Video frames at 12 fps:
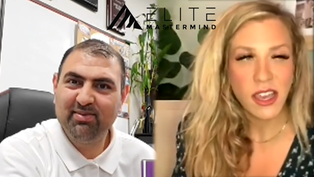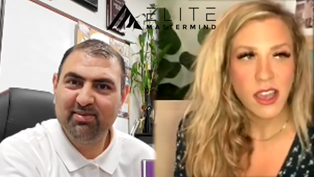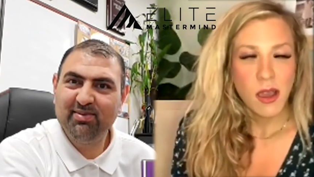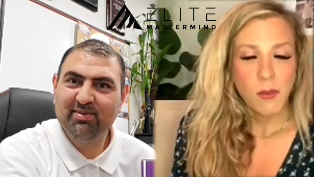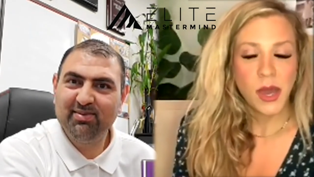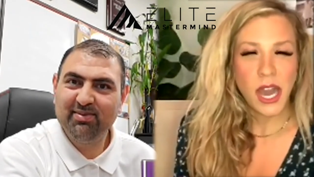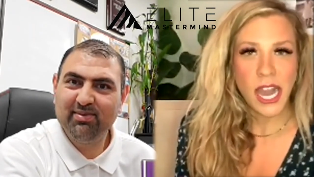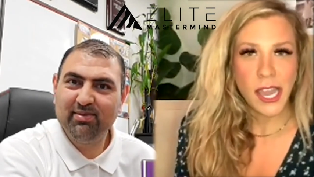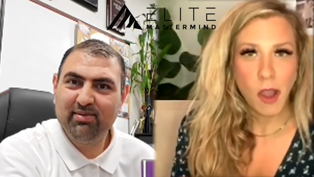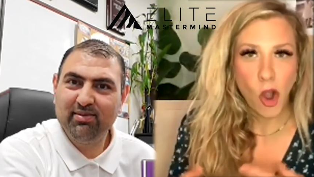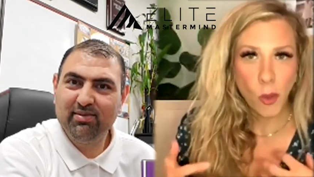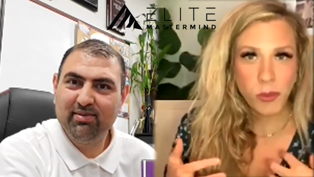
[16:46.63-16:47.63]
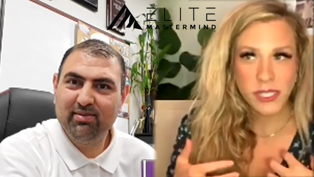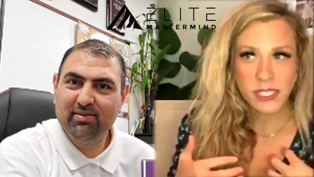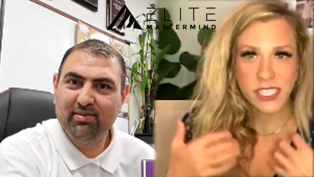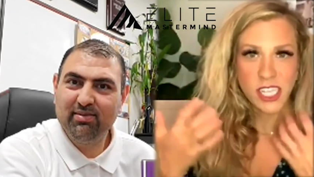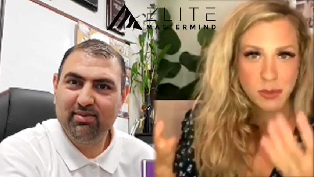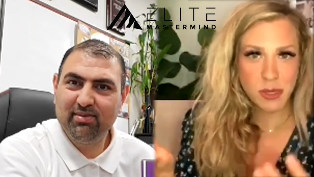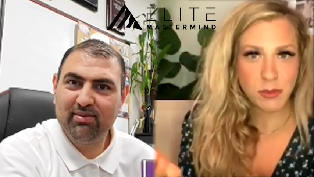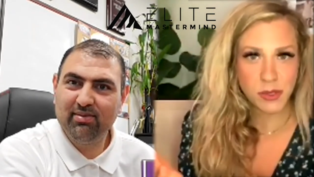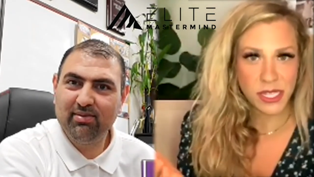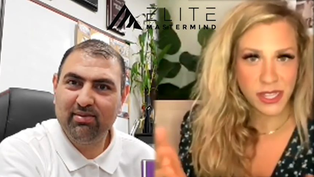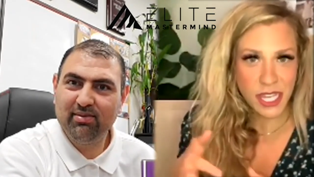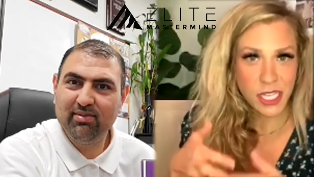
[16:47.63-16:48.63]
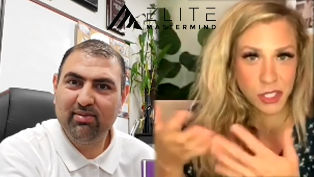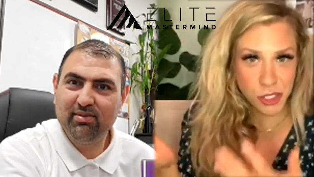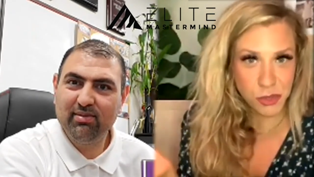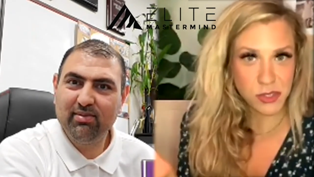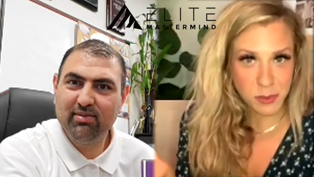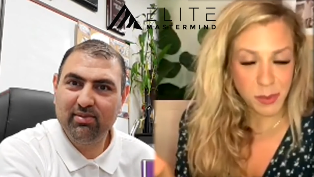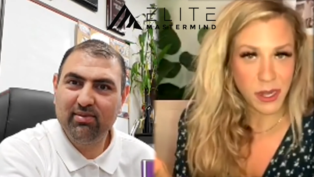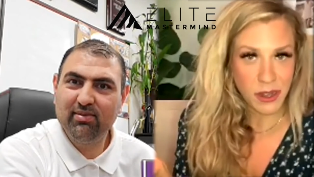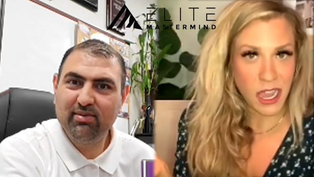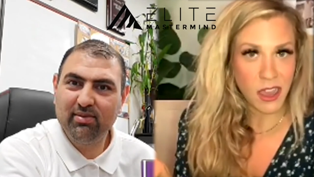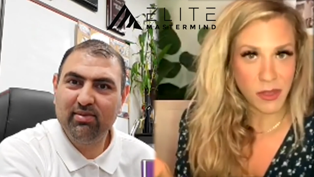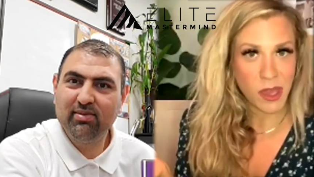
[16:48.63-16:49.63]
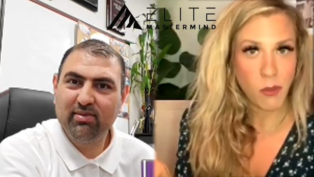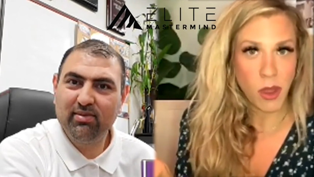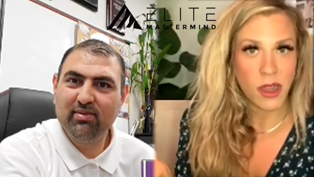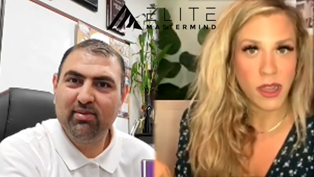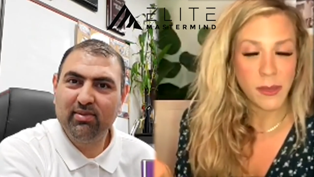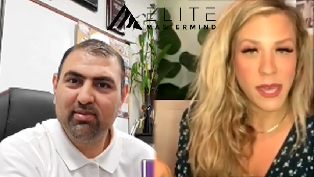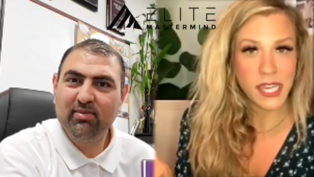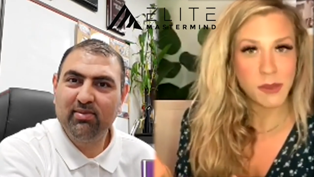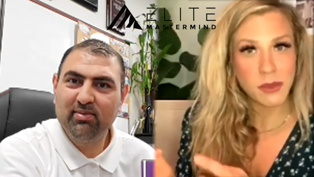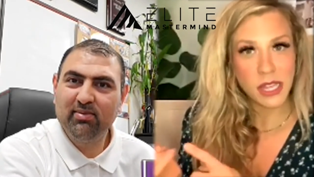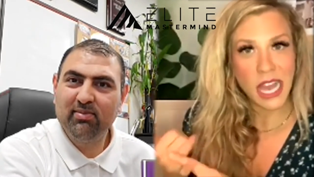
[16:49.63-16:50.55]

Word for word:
Speaker 1: But I hope to teach people that they can choose to parent how they want, and they get to have